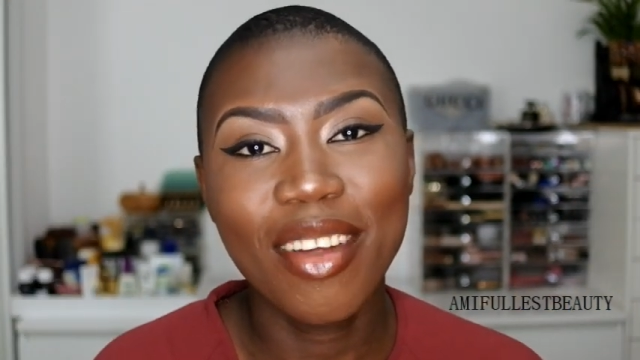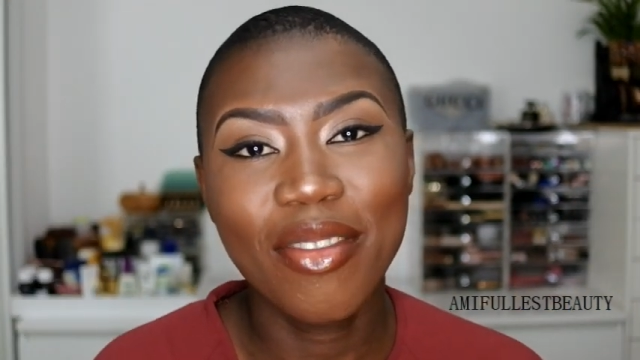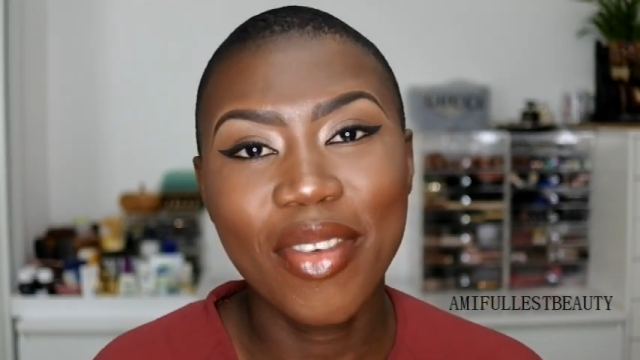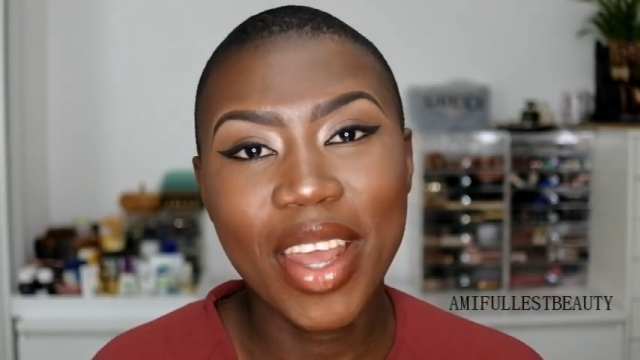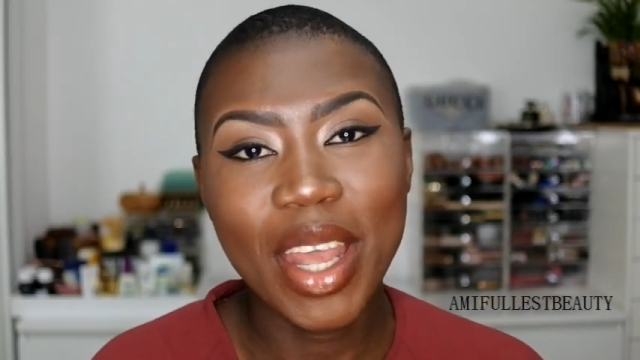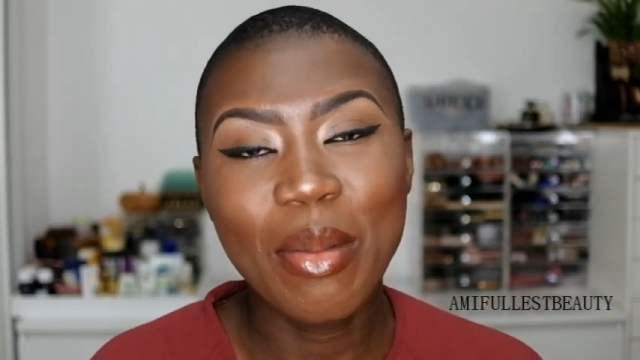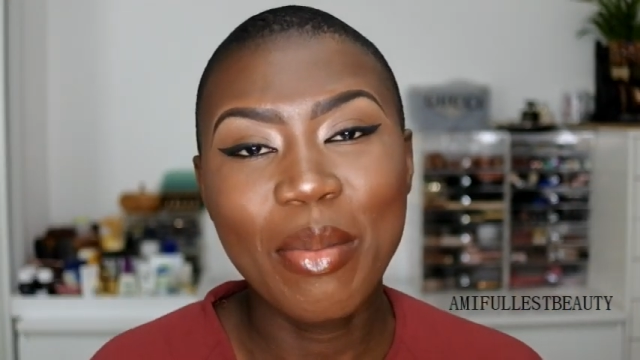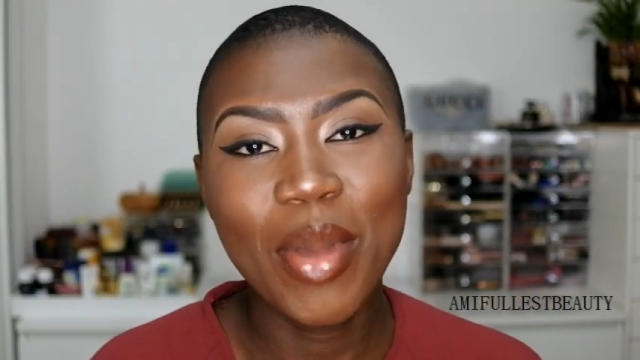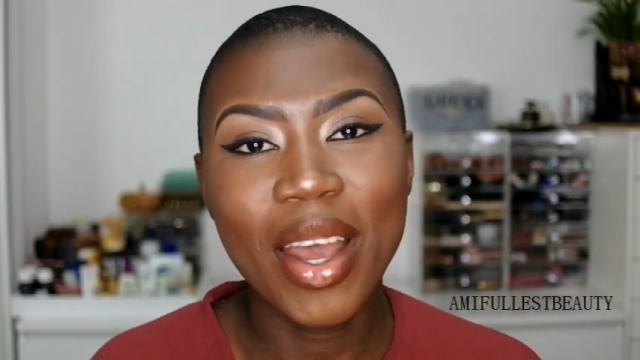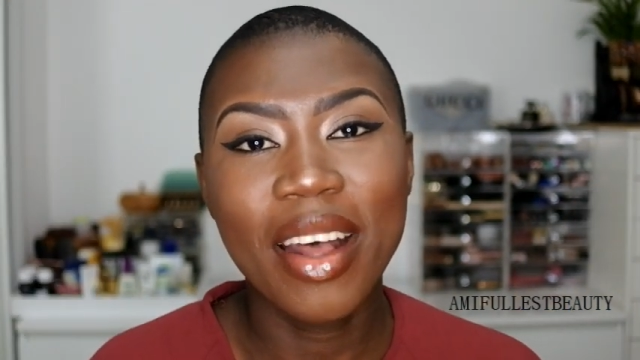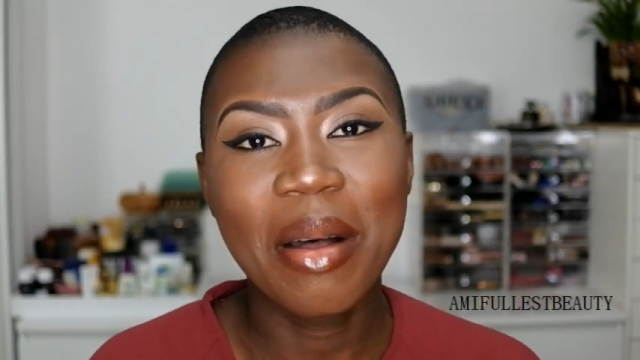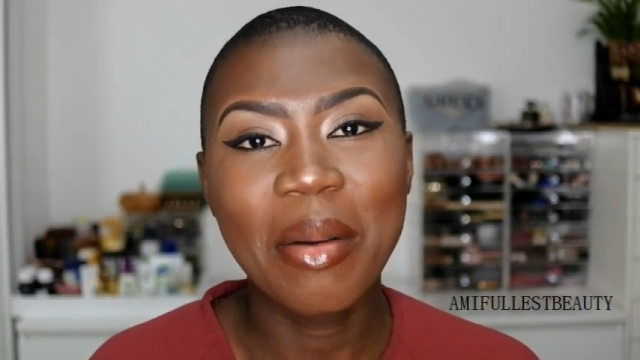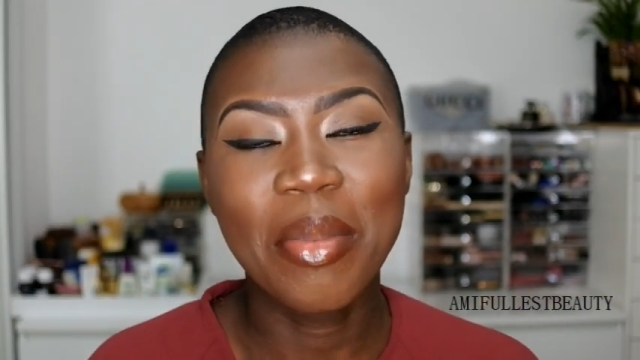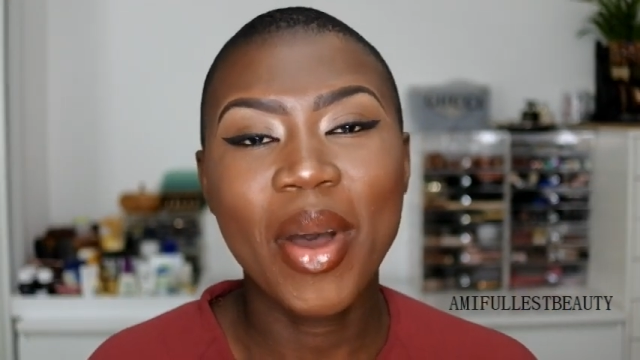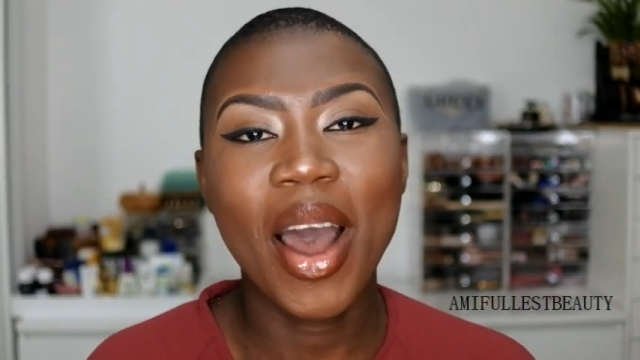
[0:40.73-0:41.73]
of
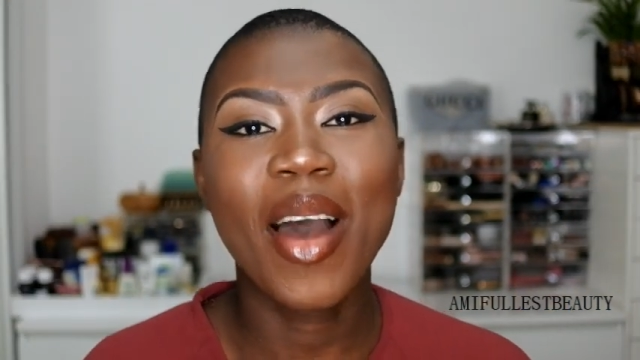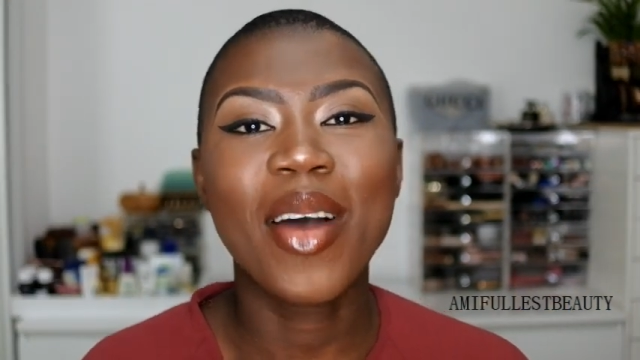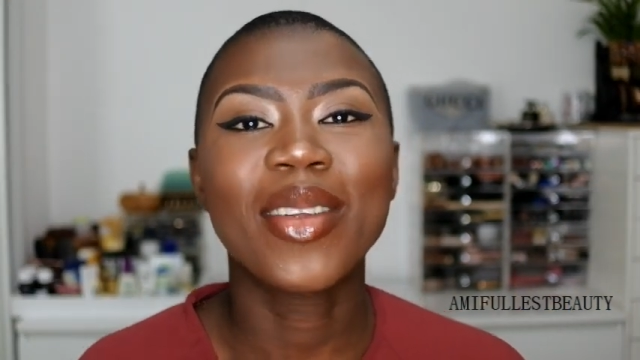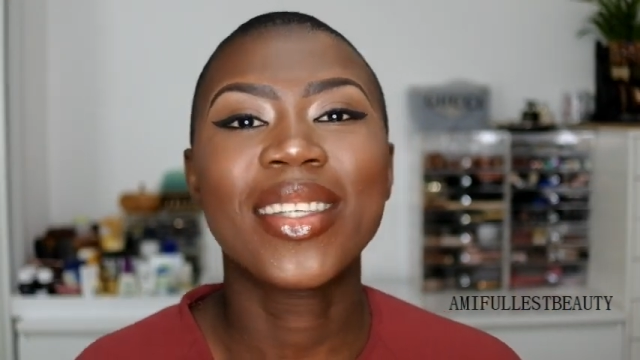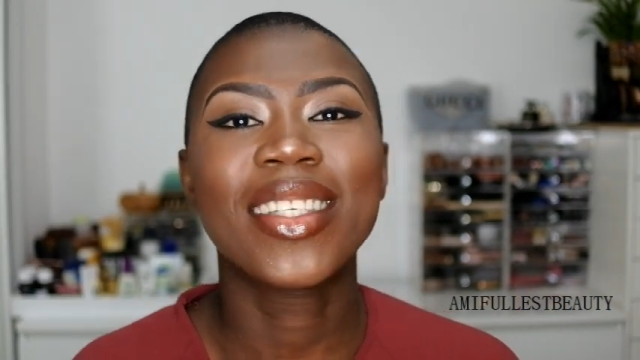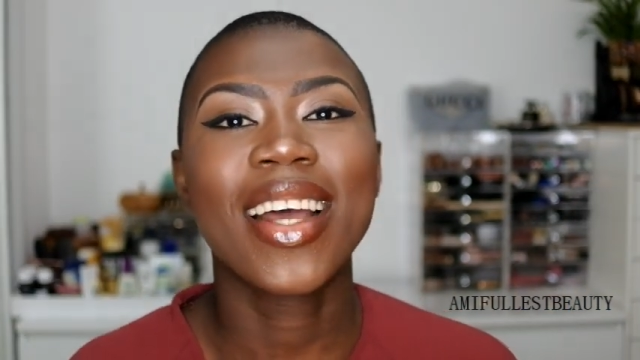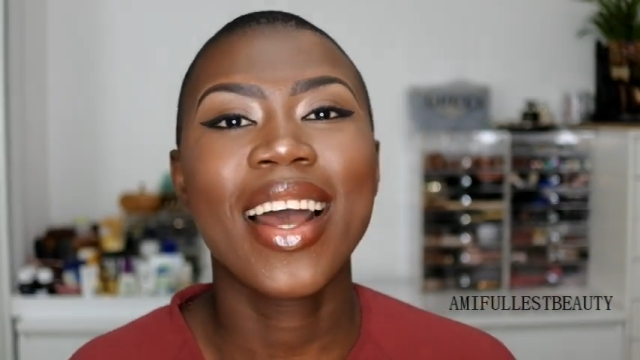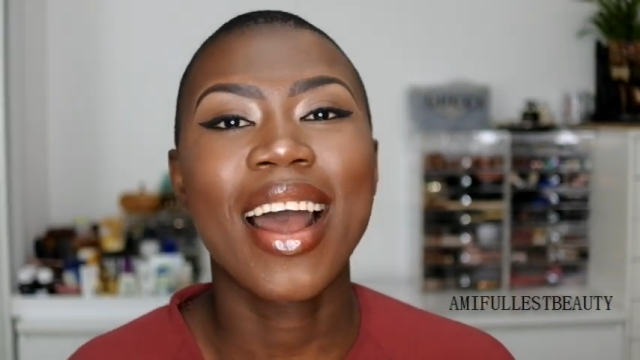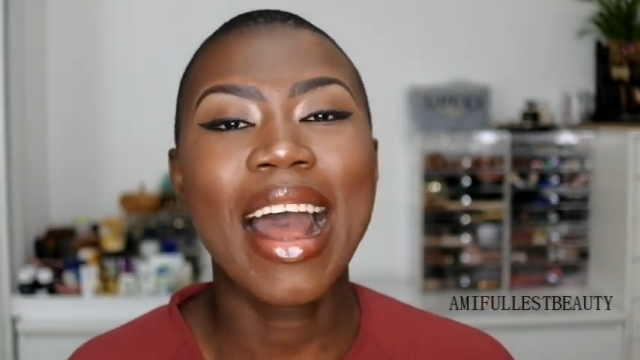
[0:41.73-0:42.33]
email about